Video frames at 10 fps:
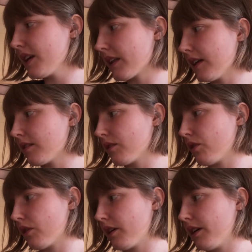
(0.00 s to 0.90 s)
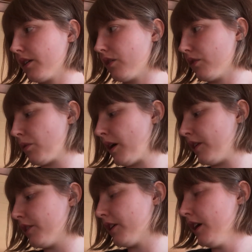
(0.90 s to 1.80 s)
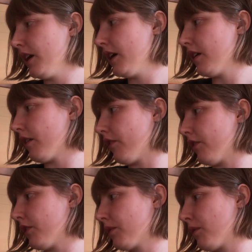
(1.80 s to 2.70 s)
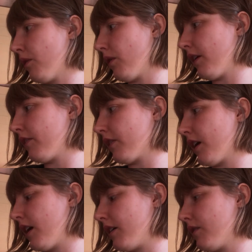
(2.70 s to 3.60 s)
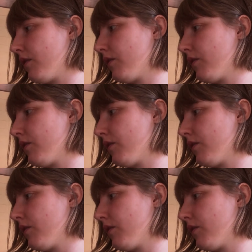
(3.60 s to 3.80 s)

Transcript: That's Laura Ingalls Wilder. The first quote I forgot